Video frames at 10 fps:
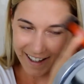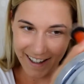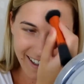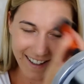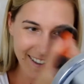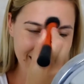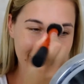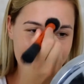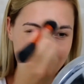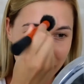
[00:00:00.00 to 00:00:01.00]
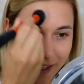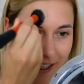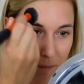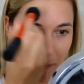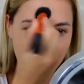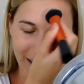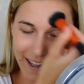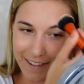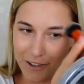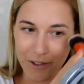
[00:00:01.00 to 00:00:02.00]
And it doesn't really
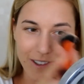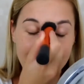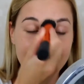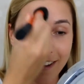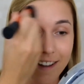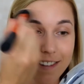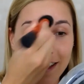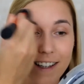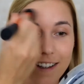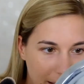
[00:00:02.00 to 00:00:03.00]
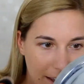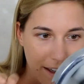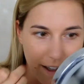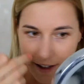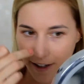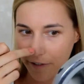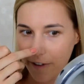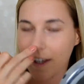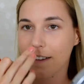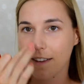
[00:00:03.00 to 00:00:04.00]
blend all that nicely. And I
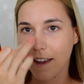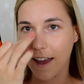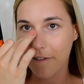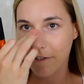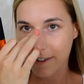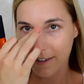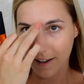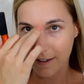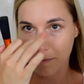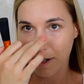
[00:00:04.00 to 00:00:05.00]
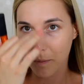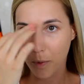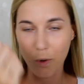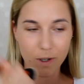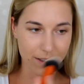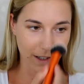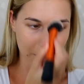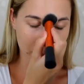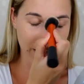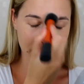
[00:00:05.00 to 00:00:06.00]
think it emphasized my pores
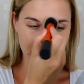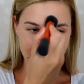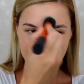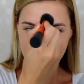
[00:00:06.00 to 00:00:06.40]
up here a little